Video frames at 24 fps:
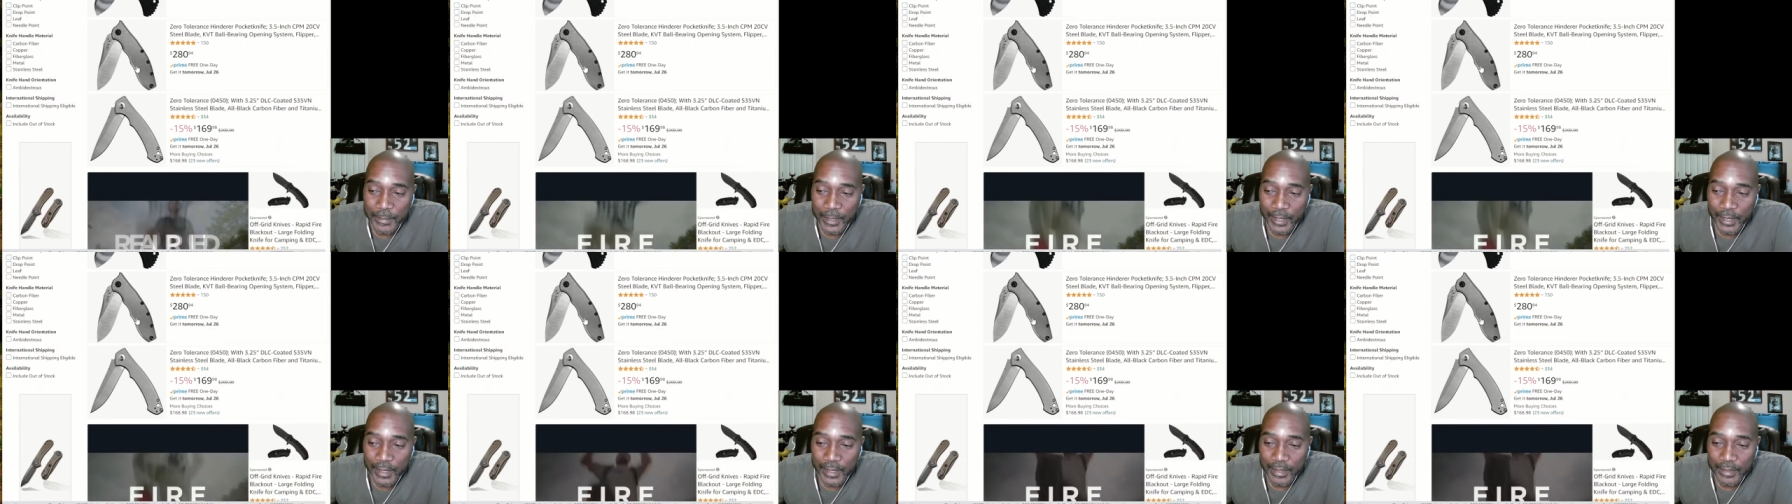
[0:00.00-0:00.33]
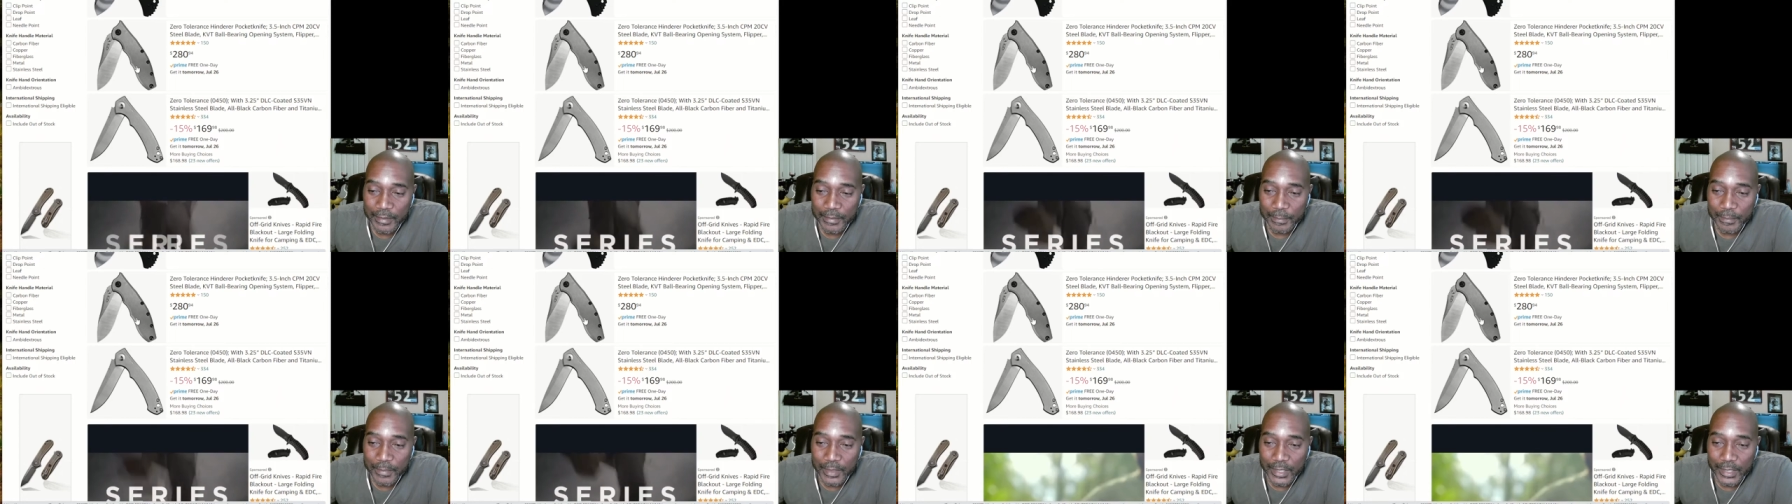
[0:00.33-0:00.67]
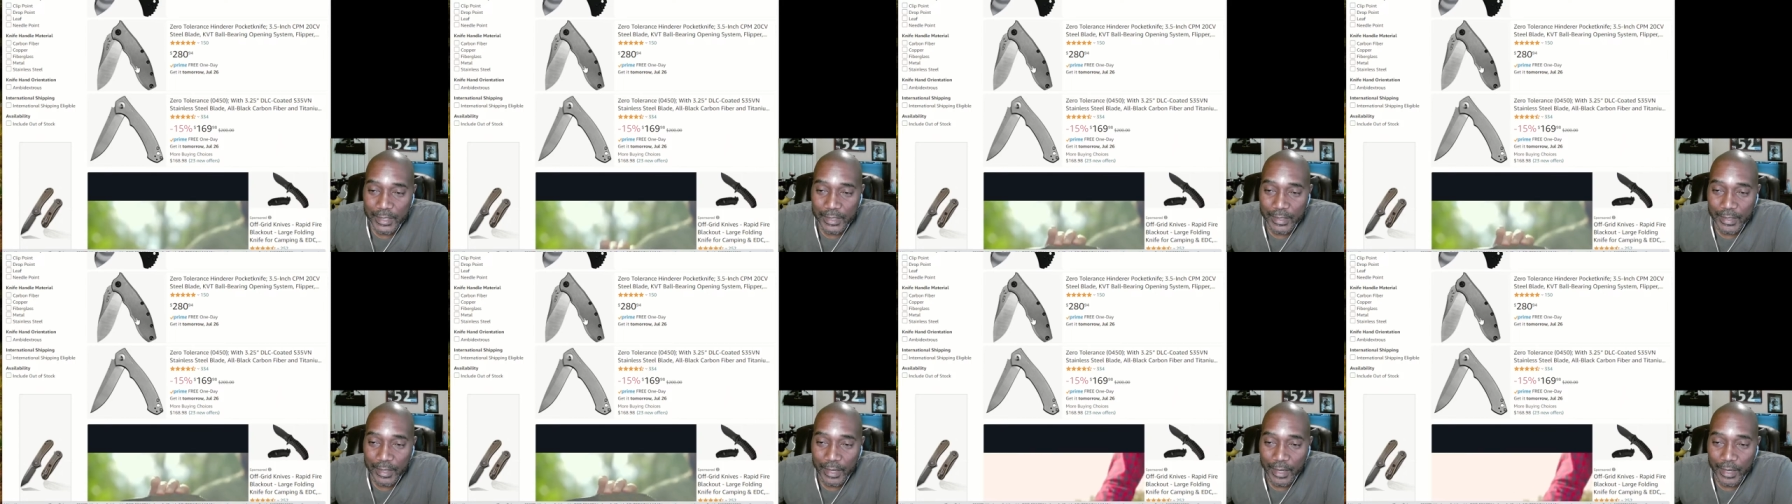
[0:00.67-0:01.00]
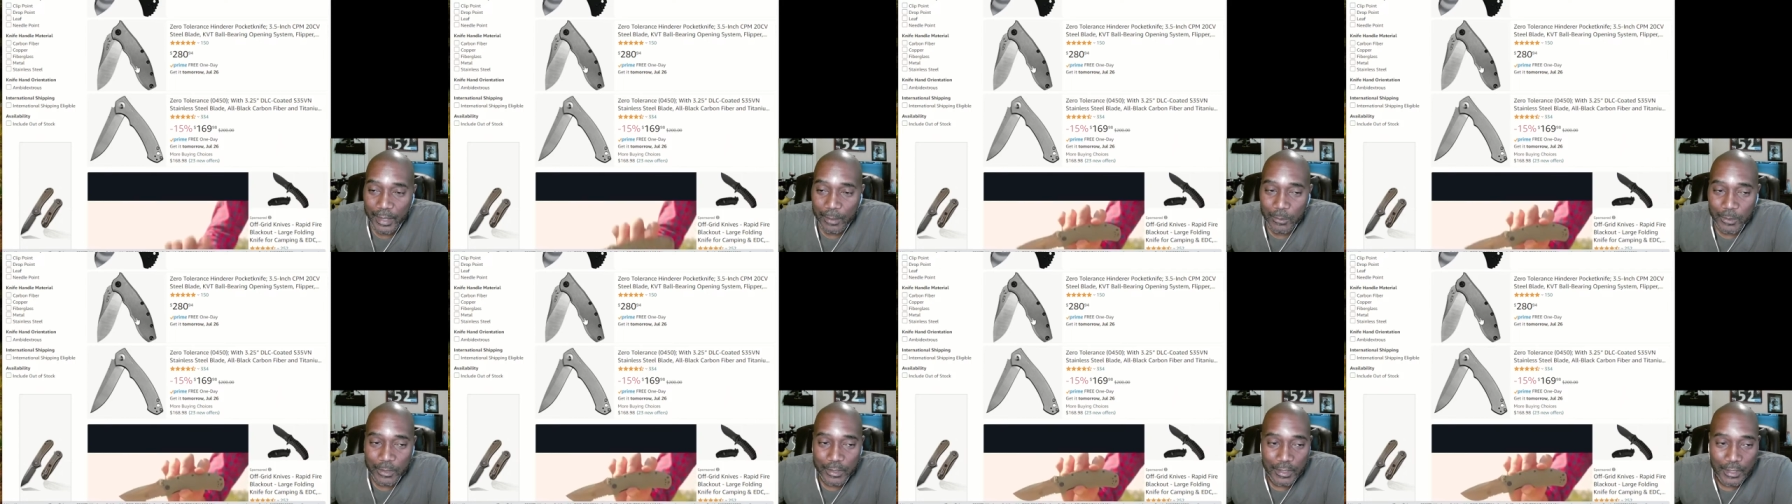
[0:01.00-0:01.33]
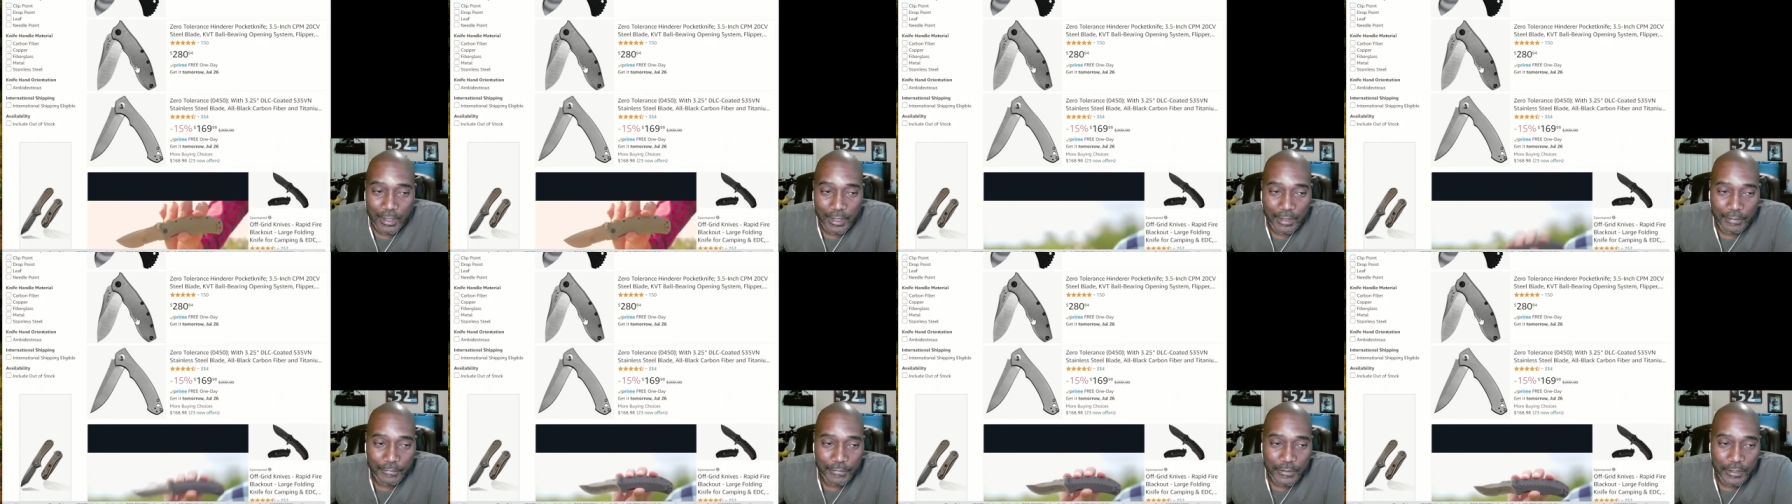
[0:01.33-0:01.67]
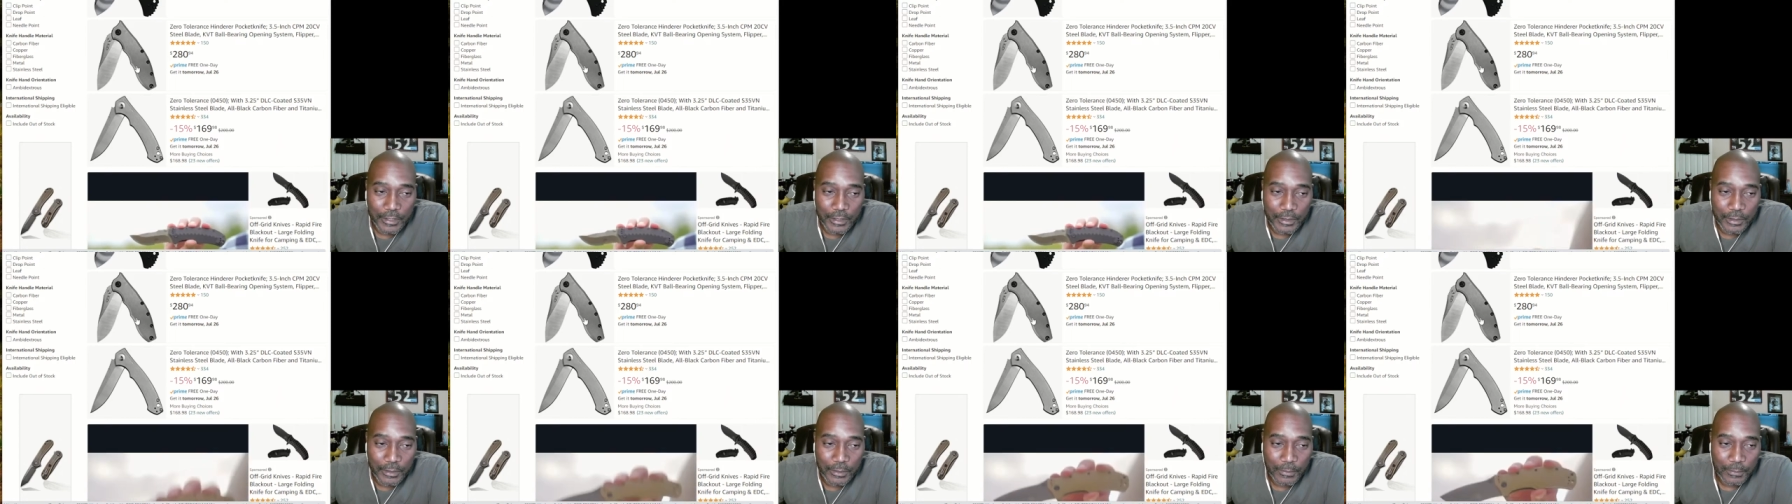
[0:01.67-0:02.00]
hand, but I would love
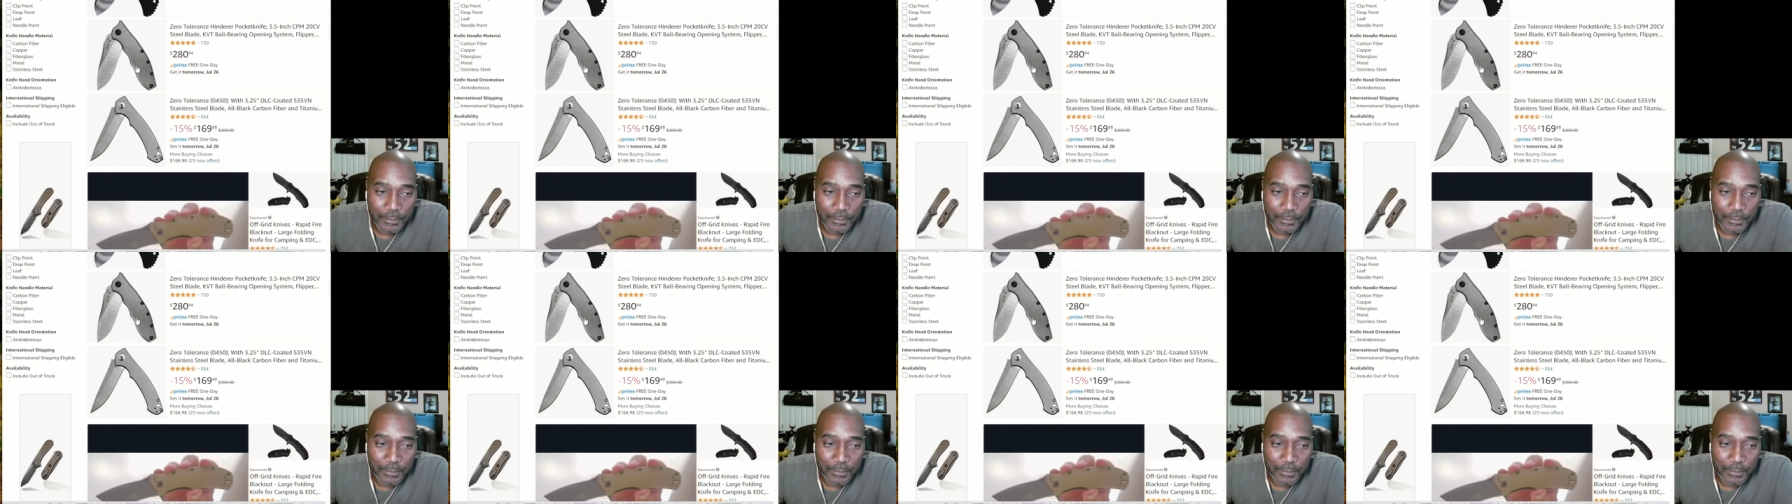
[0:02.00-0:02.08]
to